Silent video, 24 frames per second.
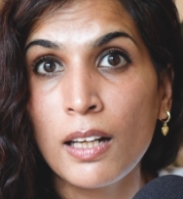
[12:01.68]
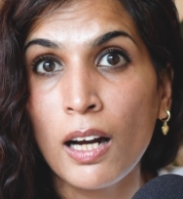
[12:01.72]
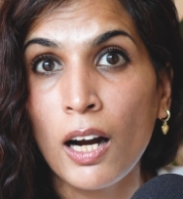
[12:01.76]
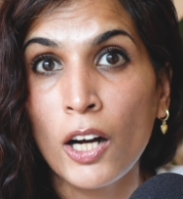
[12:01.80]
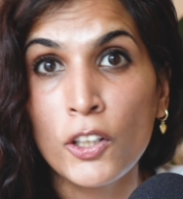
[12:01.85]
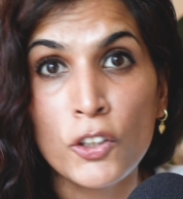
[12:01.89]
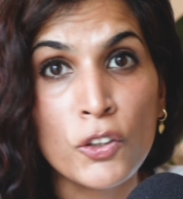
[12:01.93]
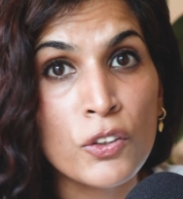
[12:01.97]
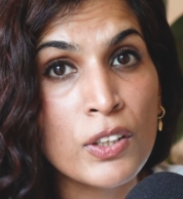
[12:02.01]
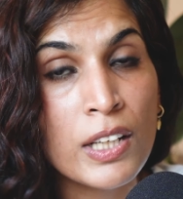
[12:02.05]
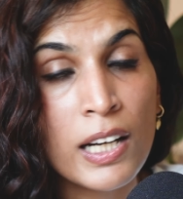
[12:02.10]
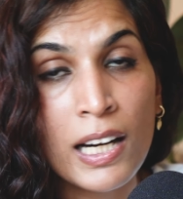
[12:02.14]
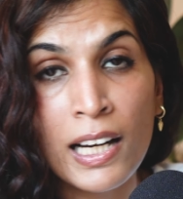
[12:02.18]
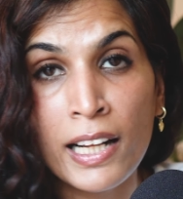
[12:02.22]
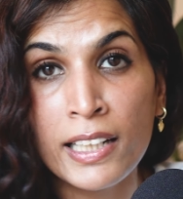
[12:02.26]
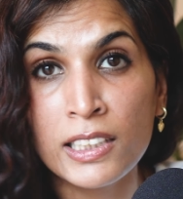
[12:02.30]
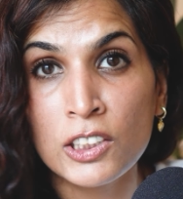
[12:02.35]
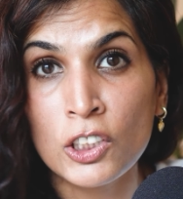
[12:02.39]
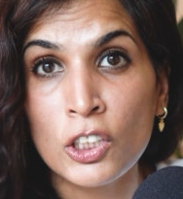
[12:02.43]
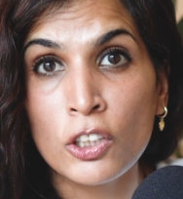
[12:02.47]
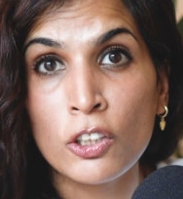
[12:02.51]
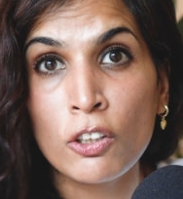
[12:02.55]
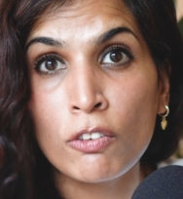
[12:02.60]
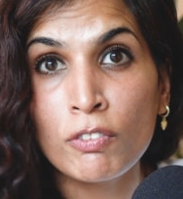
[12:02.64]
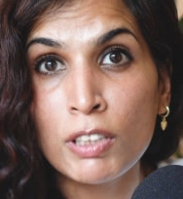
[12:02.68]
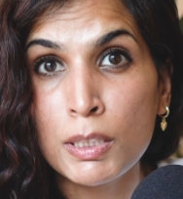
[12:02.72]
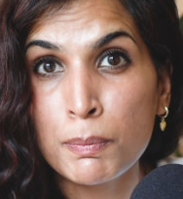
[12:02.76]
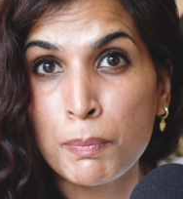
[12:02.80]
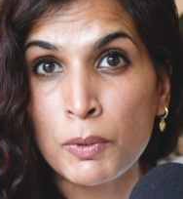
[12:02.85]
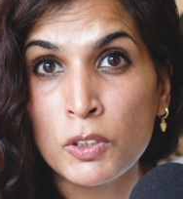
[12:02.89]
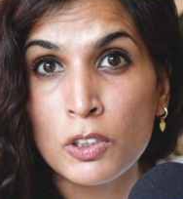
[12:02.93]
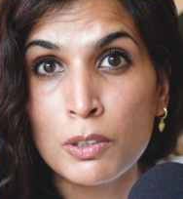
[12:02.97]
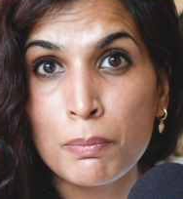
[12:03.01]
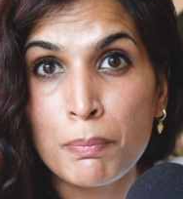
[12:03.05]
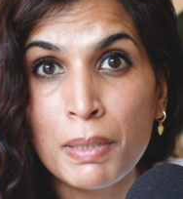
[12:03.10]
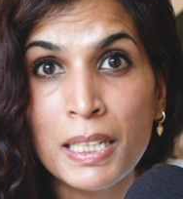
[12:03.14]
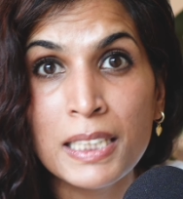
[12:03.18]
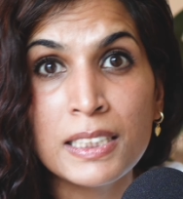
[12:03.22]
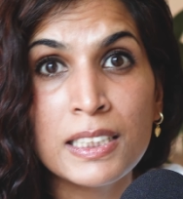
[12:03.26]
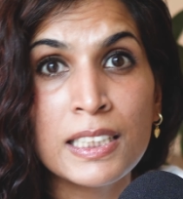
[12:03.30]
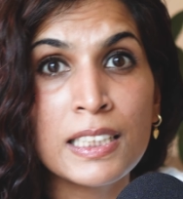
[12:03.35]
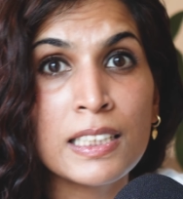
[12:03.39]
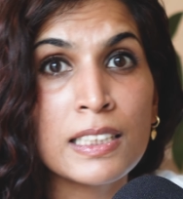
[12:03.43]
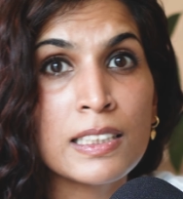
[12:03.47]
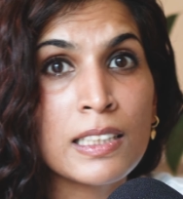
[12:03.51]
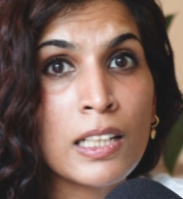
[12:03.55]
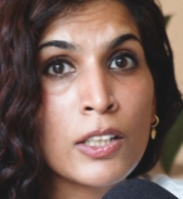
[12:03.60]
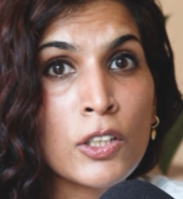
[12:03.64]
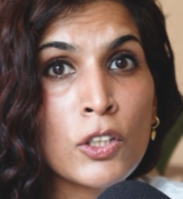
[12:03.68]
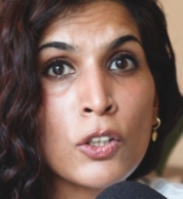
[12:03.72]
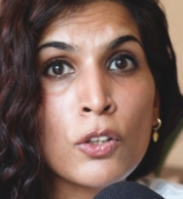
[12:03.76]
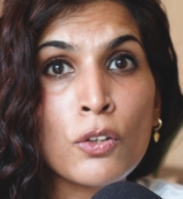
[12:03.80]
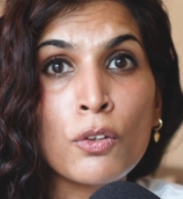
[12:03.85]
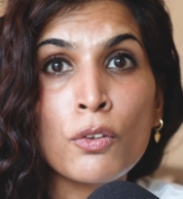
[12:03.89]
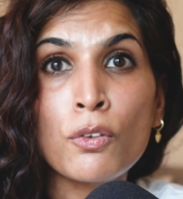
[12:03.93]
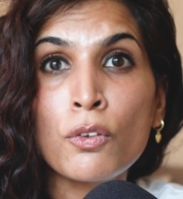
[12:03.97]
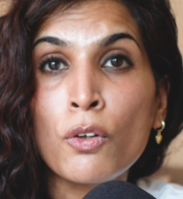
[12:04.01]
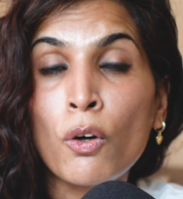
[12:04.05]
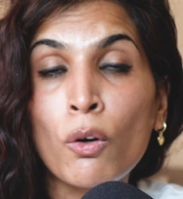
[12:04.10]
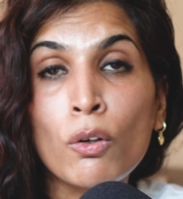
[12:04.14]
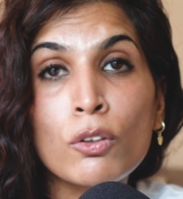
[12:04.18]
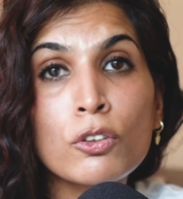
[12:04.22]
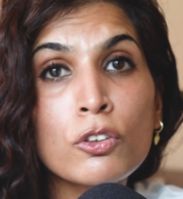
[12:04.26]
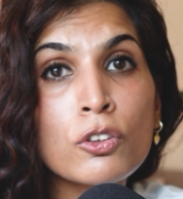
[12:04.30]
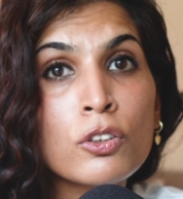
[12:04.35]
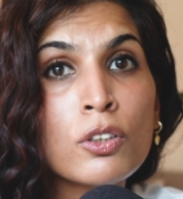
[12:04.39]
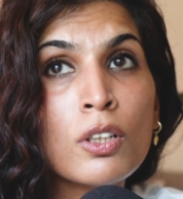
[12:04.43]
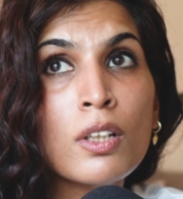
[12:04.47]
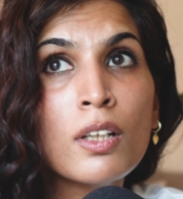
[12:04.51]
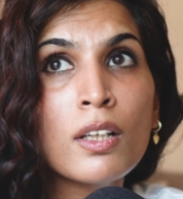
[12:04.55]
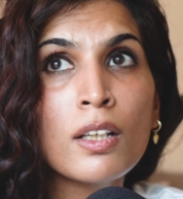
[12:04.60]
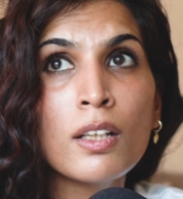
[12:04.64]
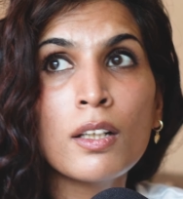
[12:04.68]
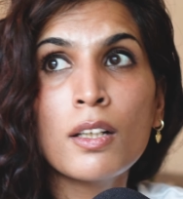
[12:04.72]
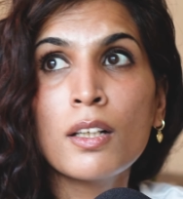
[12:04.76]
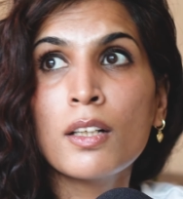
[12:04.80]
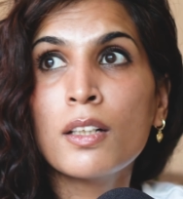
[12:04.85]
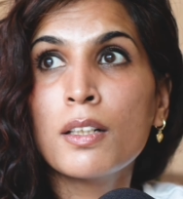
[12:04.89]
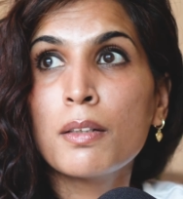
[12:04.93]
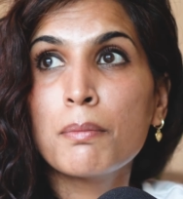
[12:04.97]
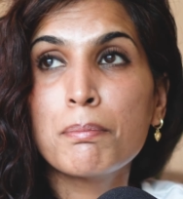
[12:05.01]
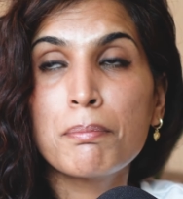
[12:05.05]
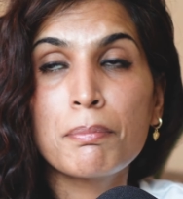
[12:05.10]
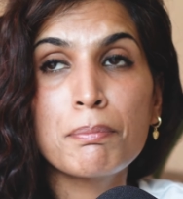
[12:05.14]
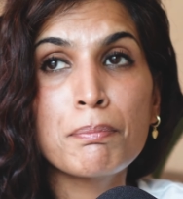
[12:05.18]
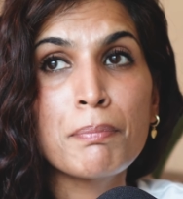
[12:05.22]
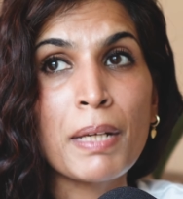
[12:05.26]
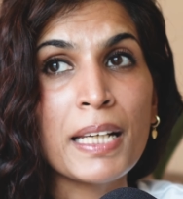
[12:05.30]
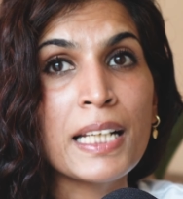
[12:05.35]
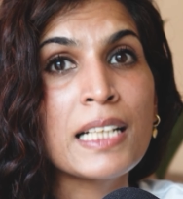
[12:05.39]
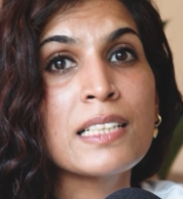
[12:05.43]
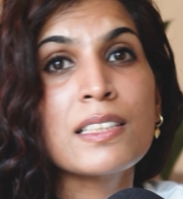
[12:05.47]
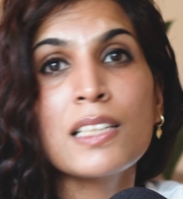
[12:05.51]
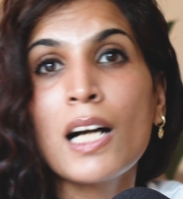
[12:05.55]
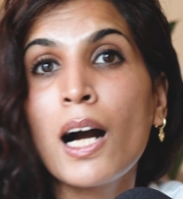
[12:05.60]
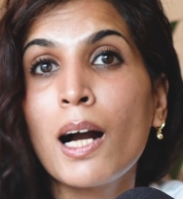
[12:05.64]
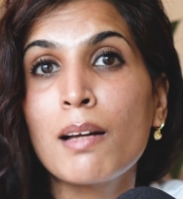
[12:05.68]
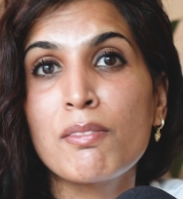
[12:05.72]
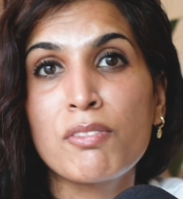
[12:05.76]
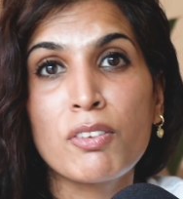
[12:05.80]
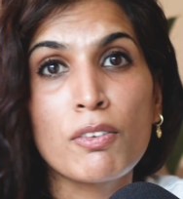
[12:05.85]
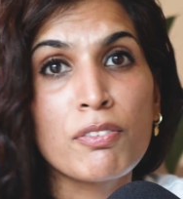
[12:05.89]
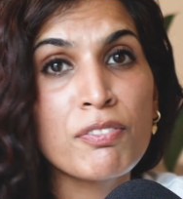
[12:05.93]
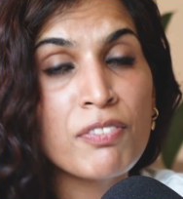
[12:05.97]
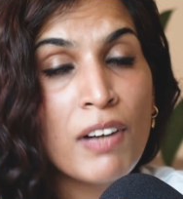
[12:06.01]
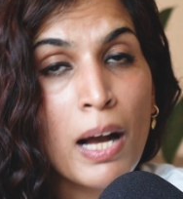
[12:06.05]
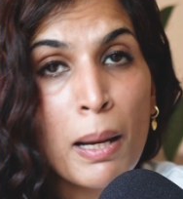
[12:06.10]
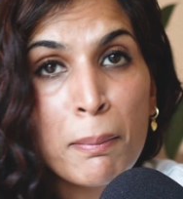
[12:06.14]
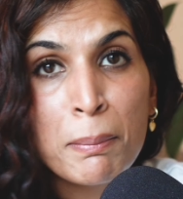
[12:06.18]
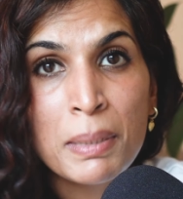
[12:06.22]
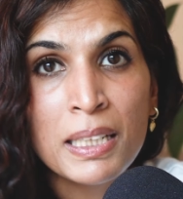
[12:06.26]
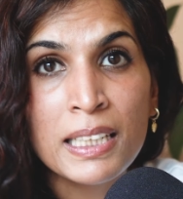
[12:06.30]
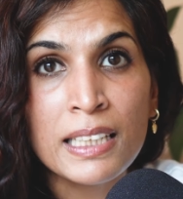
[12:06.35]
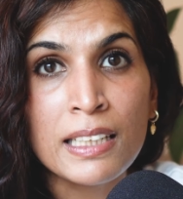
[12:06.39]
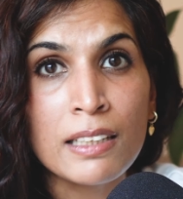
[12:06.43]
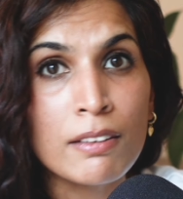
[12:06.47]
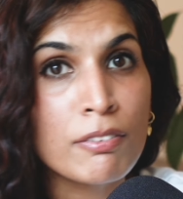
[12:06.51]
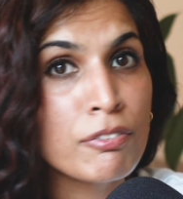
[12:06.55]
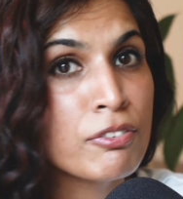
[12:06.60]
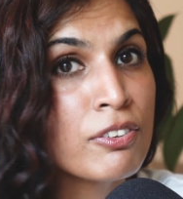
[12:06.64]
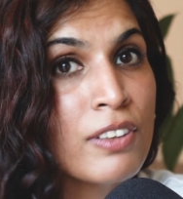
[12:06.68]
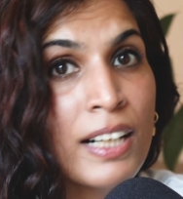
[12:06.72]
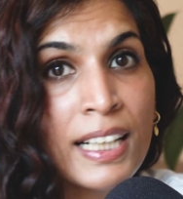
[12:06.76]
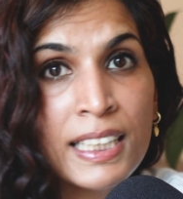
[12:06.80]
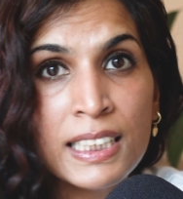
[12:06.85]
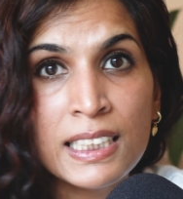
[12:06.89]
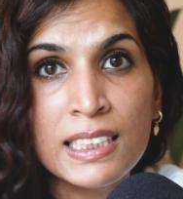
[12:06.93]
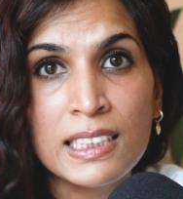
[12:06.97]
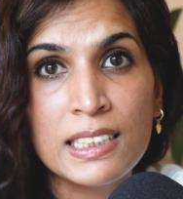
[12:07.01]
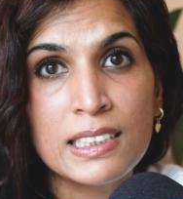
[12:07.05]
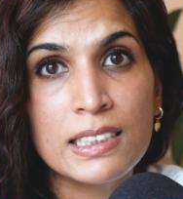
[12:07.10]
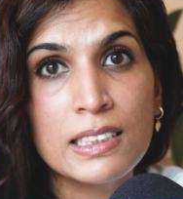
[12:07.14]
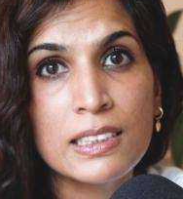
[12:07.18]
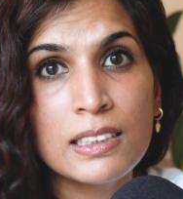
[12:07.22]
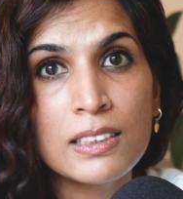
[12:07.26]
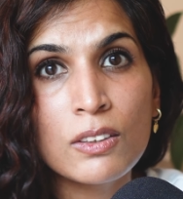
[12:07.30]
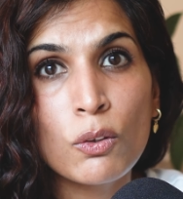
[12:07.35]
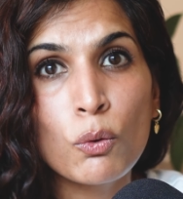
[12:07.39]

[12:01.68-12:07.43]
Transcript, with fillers: Are you neglecting your responsibilities? Are you not making time for family, friends?